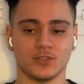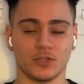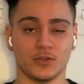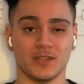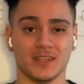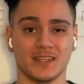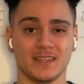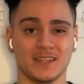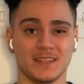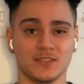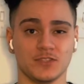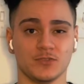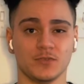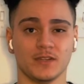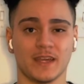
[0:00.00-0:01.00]
turning it
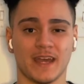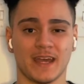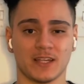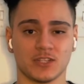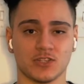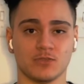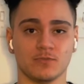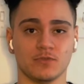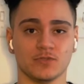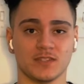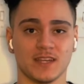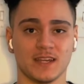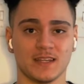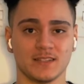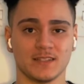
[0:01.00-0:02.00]
into an actionable
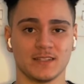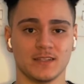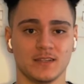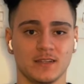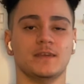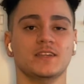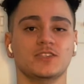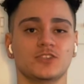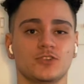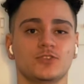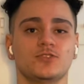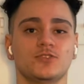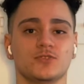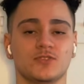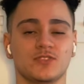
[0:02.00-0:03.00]
task, make sure
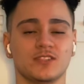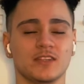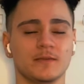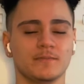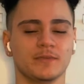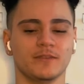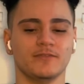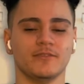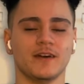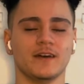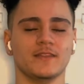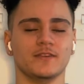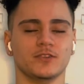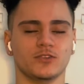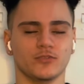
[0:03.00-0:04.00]
to
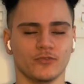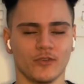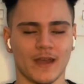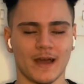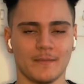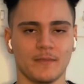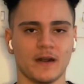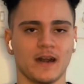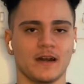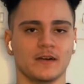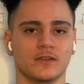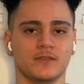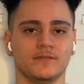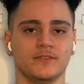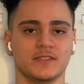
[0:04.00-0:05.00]
simplify the crap
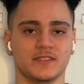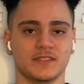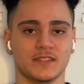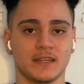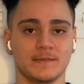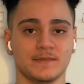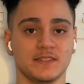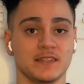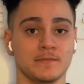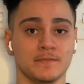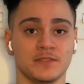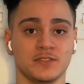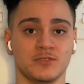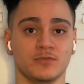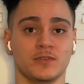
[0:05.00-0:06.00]
out of the steps in
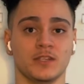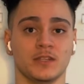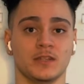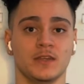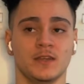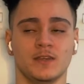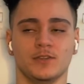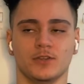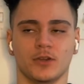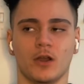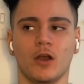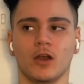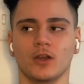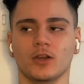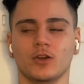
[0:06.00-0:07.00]
between.
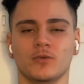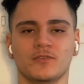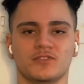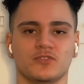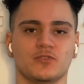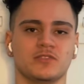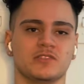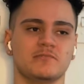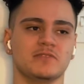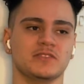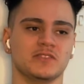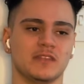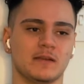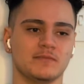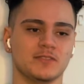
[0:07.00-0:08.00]
There are always going to be
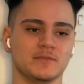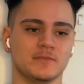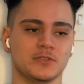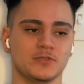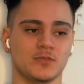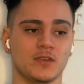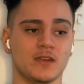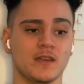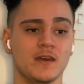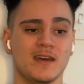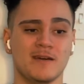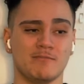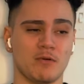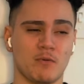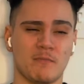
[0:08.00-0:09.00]
steps in between,
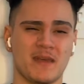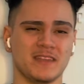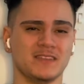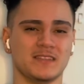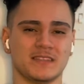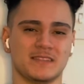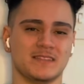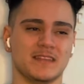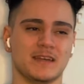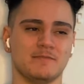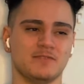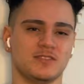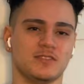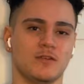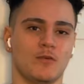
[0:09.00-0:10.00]
but make the
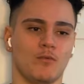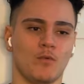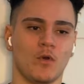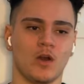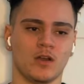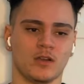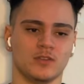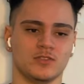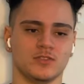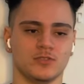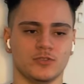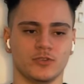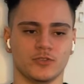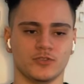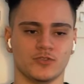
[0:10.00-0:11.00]
steps: walk to
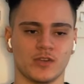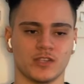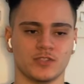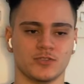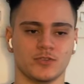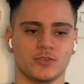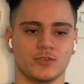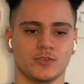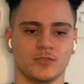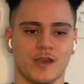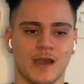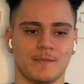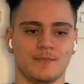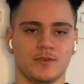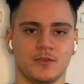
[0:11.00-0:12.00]
your dresser,
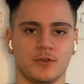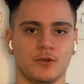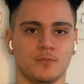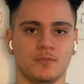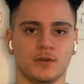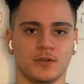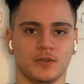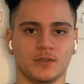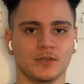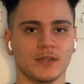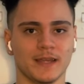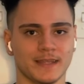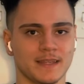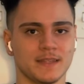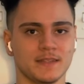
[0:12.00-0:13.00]
grab the notebook.
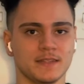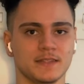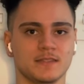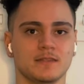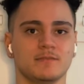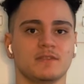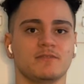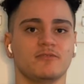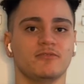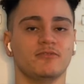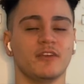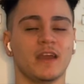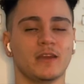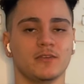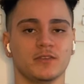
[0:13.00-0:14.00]
It needs to be
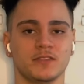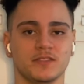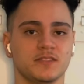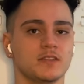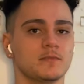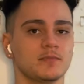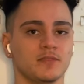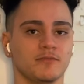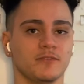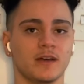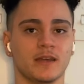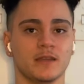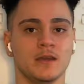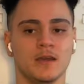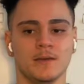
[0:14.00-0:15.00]
very
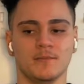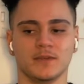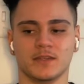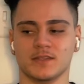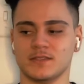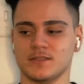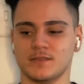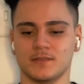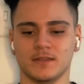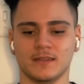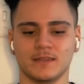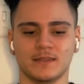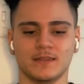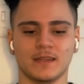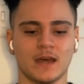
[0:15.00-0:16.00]
simplified, because
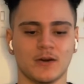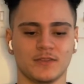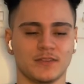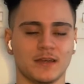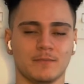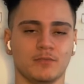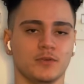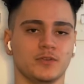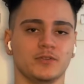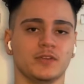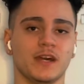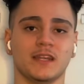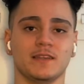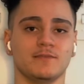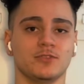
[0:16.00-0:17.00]
now at that point, you're
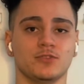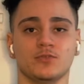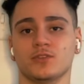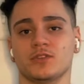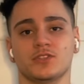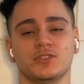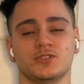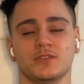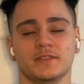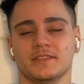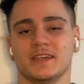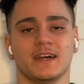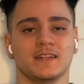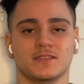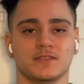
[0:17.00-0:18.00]
not even doing the
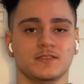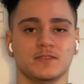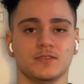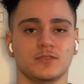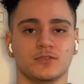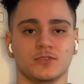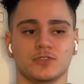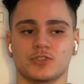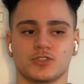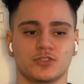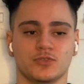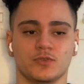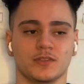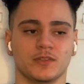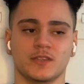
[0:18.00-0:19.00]
task still. You're
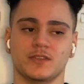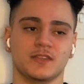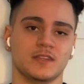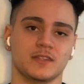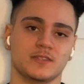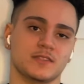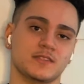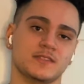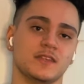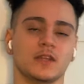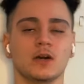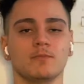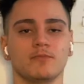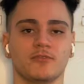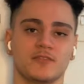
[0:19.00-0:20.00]
just doing the thing to set
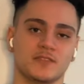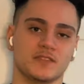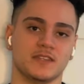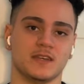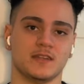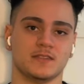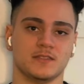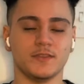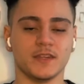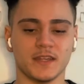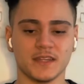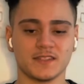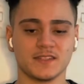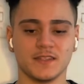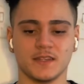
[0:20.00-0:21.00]
up for the task. The
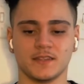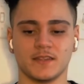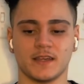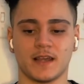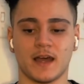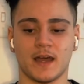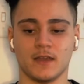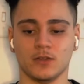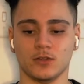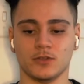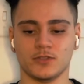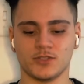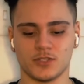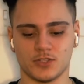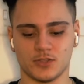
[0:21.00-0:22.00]
next thing that I
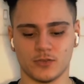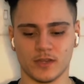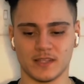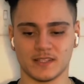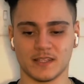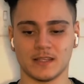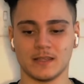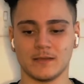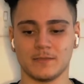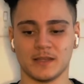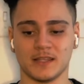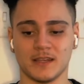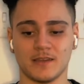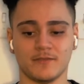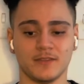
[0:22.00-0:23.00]
learned to escalate my
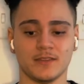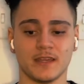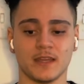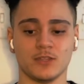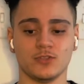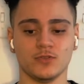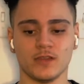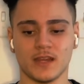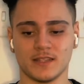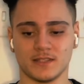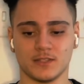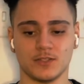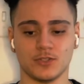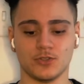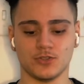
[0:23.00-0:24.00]
life and that you guys
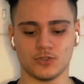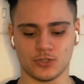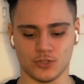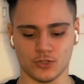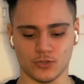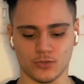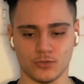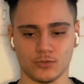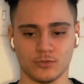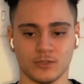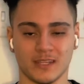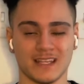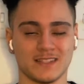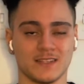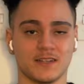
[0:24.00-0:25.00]
can use to
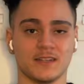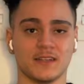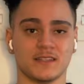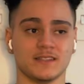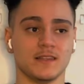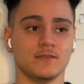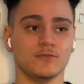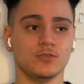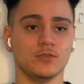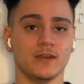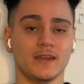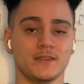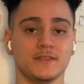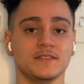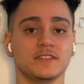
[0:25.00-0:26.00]
get to the next level,
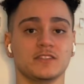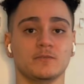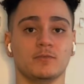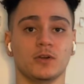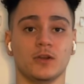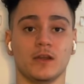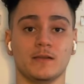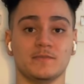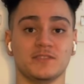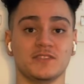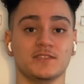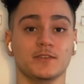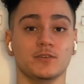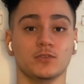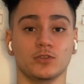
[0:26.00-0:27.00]
and this is the part I'm
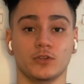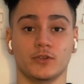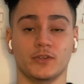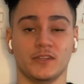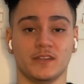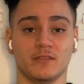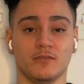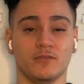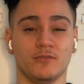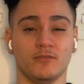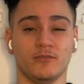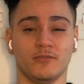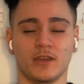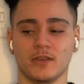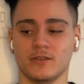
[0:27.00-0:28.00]
still learning
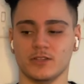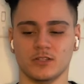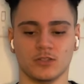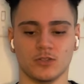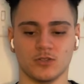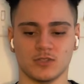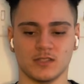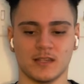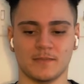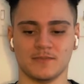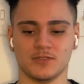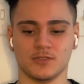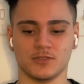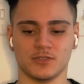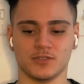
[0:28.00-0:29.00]
very closely, I'm
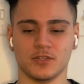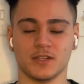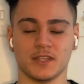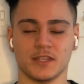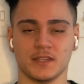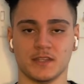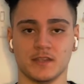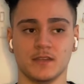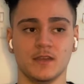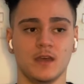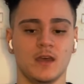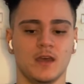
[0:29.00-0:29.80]
still studying it,